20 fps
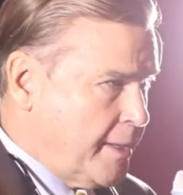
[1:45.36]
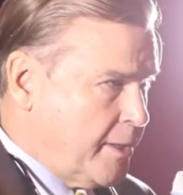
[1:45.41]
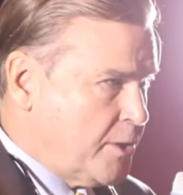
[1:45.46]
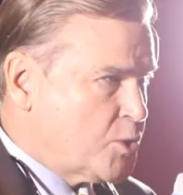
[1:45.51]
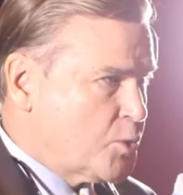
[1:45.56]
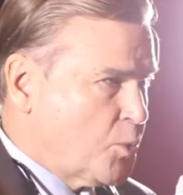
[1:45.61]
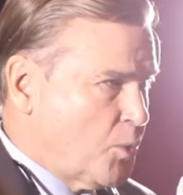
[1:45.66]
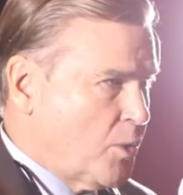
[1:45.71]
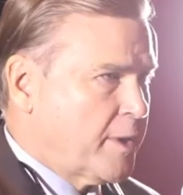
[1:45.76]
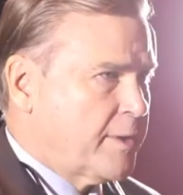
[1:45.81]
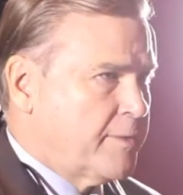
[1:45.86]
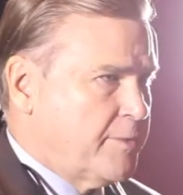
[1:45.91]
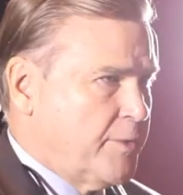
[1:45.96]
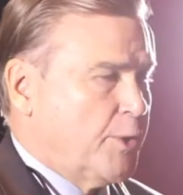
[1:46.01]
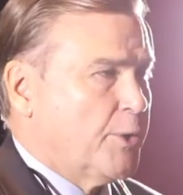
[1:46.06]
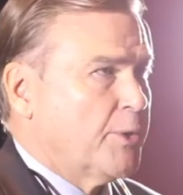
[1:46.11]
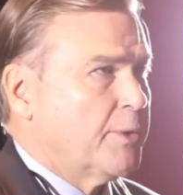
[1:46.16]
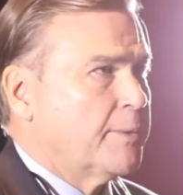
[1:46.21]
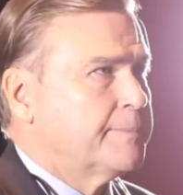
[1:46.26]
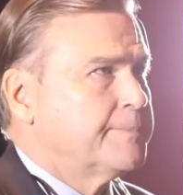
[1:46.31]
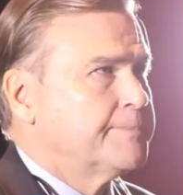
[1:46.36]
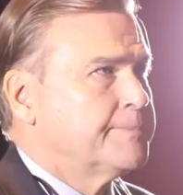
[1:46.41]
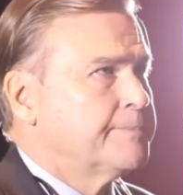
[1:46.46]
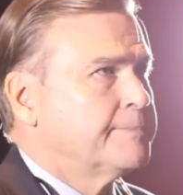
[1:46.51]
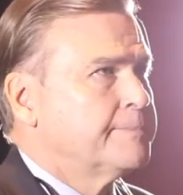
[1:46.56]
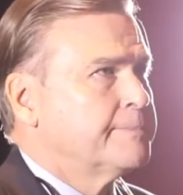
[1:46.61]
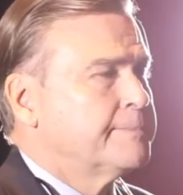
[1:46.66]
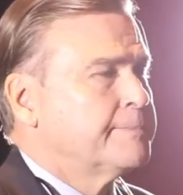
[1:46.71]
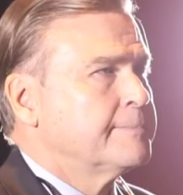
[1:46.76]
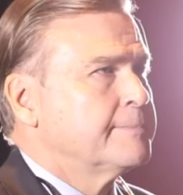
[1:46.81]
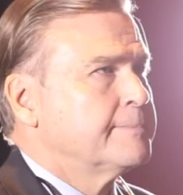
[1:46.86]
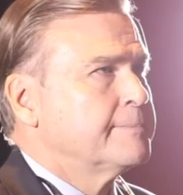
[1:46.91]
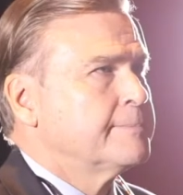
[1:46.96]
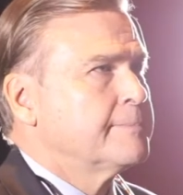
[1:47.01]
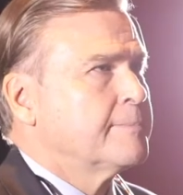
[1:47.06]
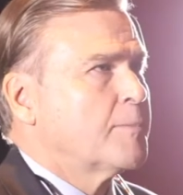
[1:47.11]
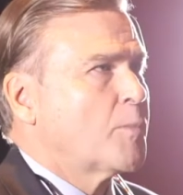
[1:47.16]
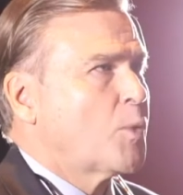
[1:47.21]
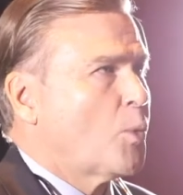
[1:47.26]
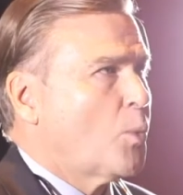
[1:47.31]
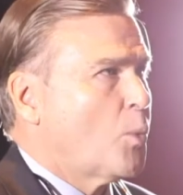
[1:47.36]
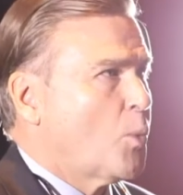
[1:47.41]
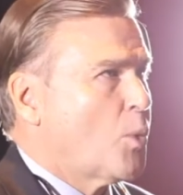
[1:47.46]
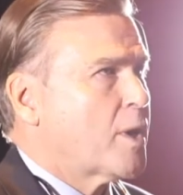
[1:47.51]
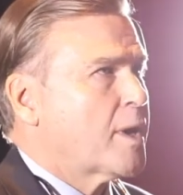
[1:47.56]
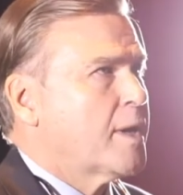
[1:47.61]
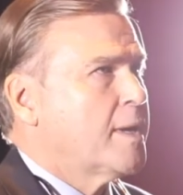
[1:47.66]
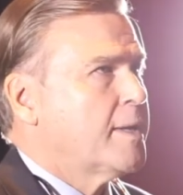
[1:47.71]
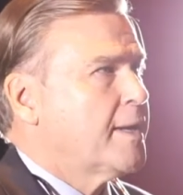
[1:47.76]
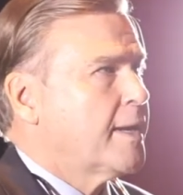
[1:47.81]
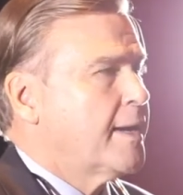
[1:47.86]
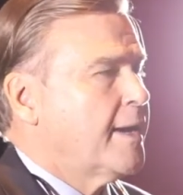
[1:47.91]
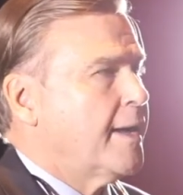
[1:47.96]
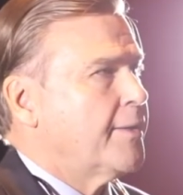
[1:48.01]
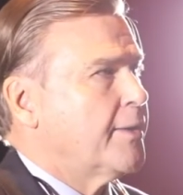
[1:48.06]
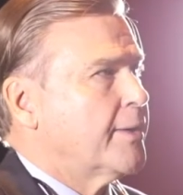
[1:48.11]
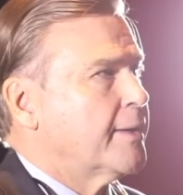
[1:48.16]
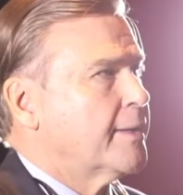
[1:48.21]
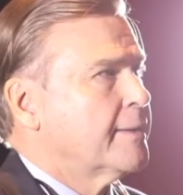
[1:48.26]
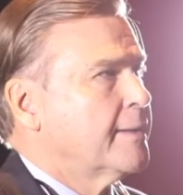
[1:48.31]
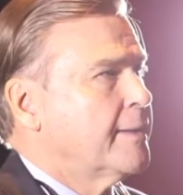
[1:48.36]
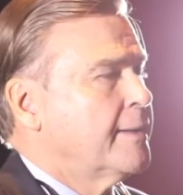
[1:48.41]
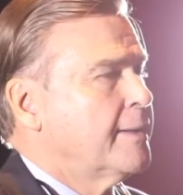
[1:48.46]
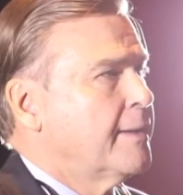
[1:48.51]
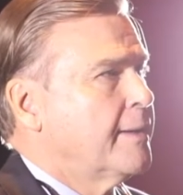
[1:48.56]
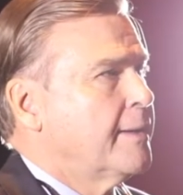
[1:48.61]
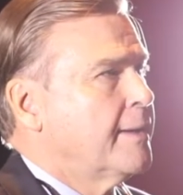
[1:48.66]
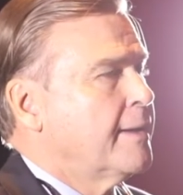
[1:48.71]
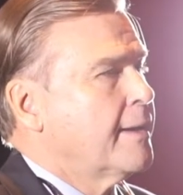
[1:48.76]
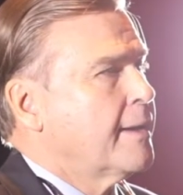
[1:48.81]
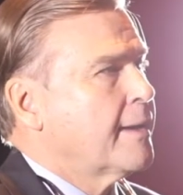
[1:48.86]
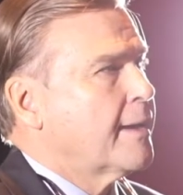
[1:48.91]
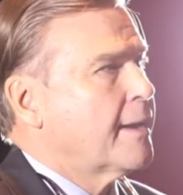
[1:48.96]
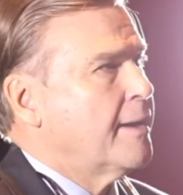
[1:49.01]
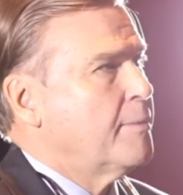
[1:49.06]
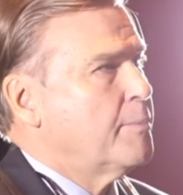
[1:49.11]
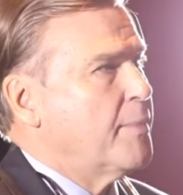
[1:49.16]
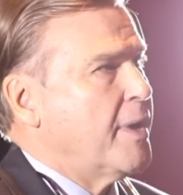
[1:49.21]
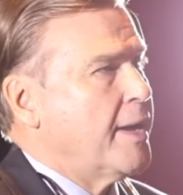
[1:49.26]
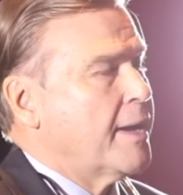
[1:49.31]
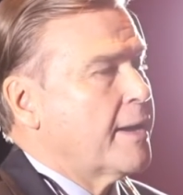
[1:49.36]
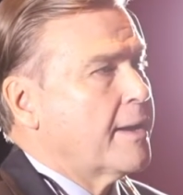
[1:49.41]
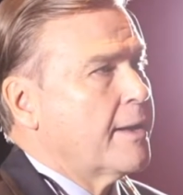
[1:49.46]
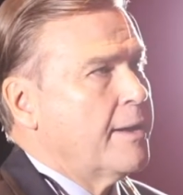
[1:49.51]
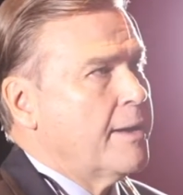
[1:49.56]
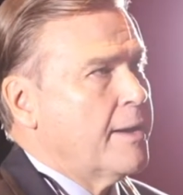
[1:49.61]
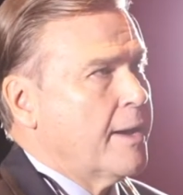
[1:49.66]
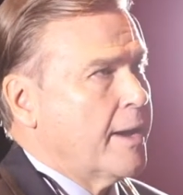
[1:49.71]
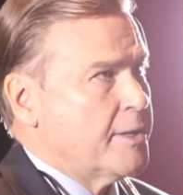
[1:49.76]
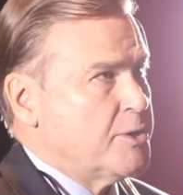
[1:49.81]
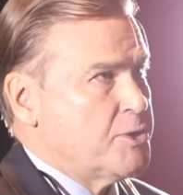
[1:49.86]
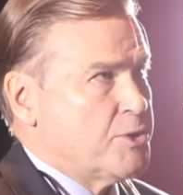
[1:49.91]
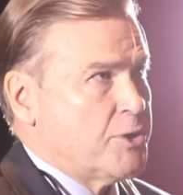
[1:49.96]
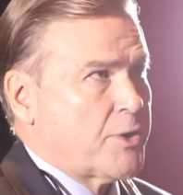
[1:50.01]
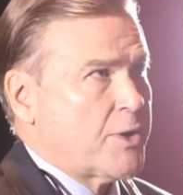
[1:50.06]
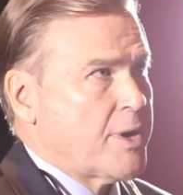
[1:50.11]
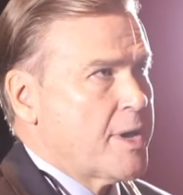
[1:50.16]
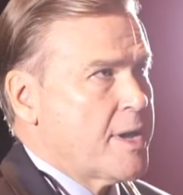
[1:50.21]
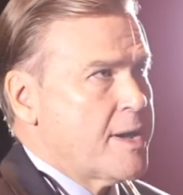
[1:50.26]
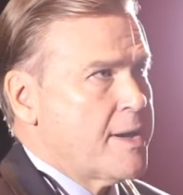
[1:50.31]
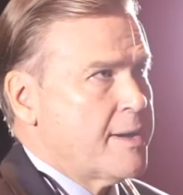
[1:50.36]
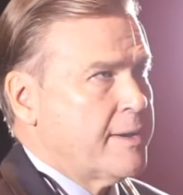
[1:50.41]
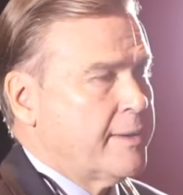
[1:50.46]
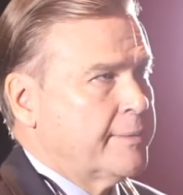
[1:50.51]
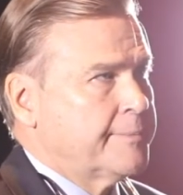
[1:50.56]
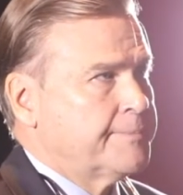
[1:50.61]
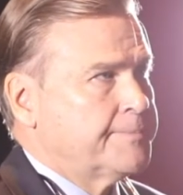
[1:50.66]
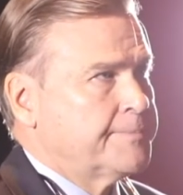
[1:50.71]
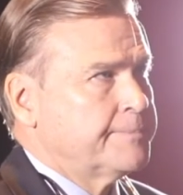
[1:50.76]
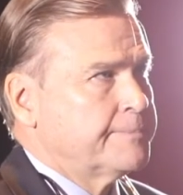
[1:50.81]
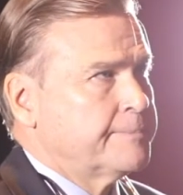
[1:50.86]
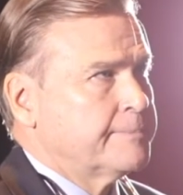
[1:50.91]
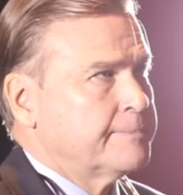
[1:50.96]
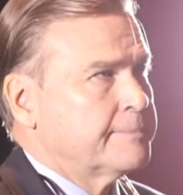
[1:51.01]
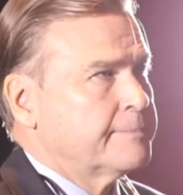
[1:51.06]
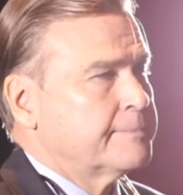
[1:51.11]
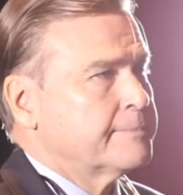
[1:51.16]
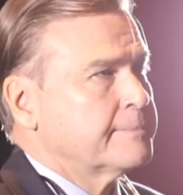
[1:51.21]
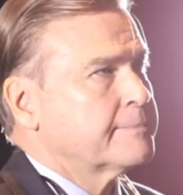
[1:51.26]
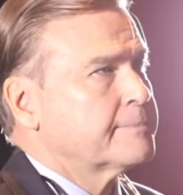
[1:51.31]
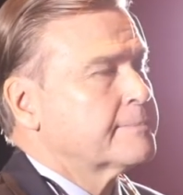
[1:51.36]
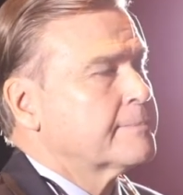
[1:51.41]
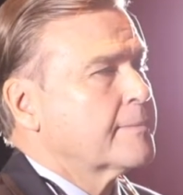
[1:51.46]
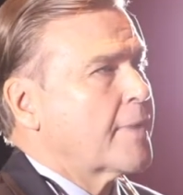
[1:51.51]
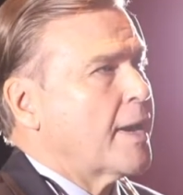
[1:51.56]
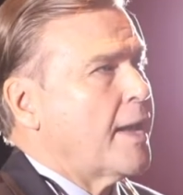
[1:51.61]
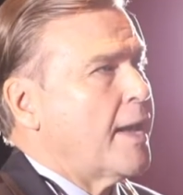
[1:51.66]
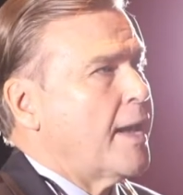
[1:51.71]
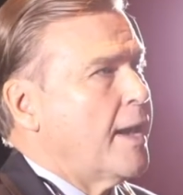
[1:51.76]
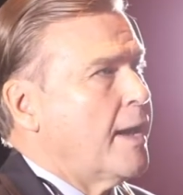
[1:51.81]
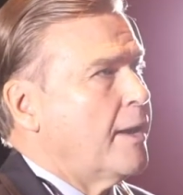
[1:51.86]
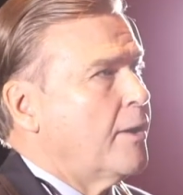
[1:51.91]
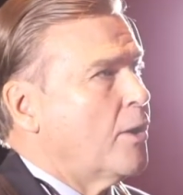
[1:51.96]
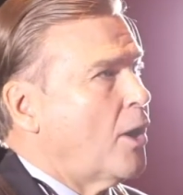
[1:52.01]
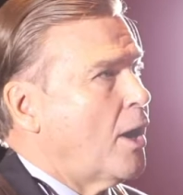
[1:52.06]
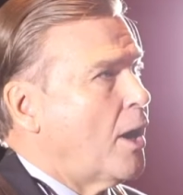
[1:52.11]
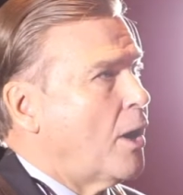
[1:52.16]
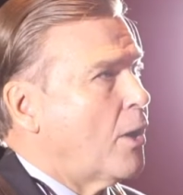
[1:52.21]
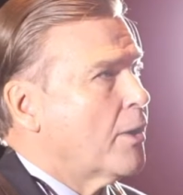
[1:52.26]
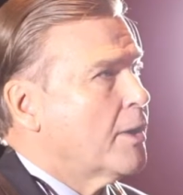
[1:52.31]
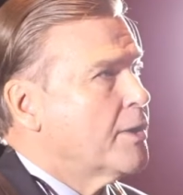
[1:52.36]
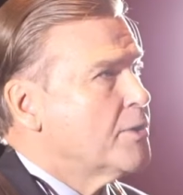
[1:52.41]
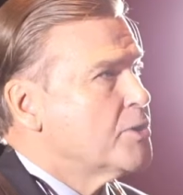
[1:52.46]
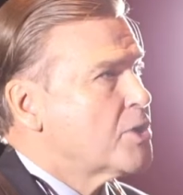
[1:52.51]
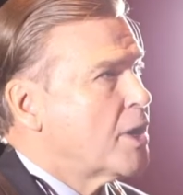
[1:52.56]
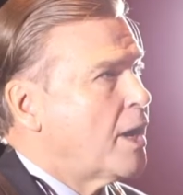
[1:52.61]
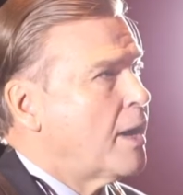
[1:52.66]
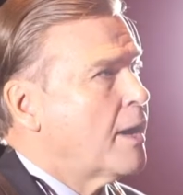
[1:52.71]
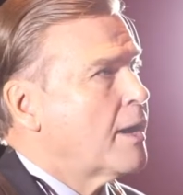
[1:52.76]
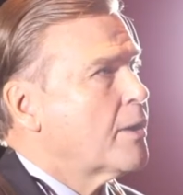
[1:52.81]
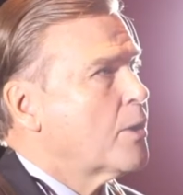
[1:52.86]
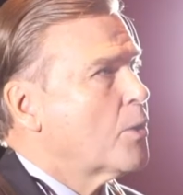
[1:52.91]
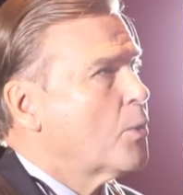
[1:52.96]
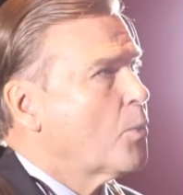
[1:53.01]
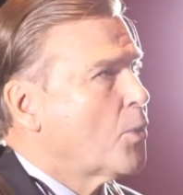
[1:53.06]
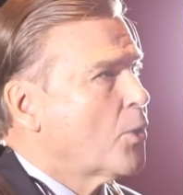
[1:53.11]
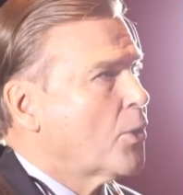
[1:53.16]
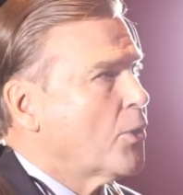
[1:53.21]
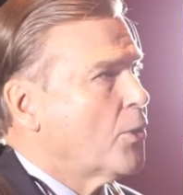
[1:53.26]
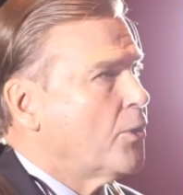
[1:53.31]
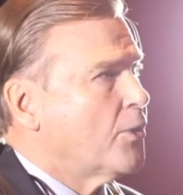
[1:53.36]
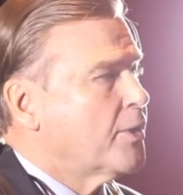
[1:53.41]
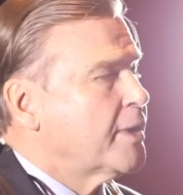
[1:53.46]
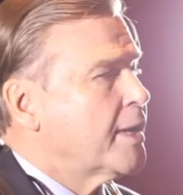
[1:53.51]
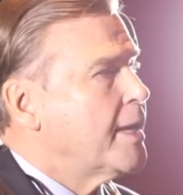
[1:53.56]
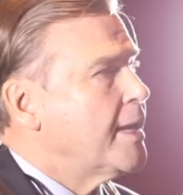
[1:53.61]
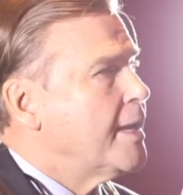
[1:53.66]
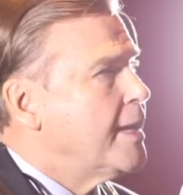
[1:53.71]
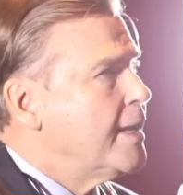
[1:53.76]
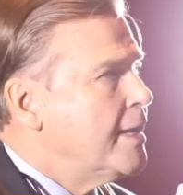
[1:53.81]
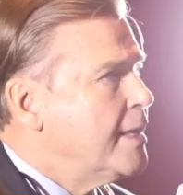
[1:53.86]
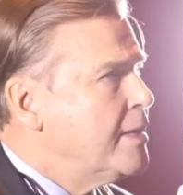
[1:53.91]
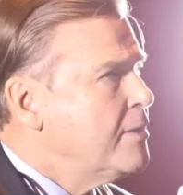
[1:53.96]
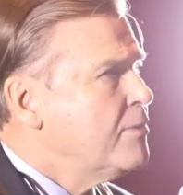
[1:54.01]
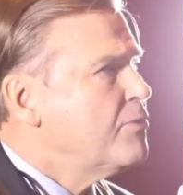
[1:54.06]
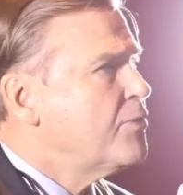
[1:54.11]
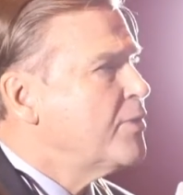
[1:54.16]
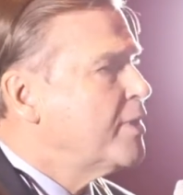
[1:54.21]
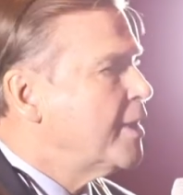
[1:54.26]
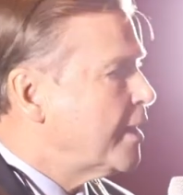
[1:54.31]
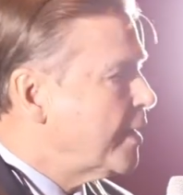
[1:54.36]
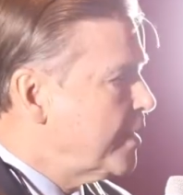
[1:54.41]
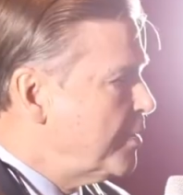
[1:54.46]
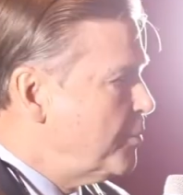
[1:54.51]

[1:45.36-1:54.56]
each one of you working together can make Nigeria and our entire world infinitely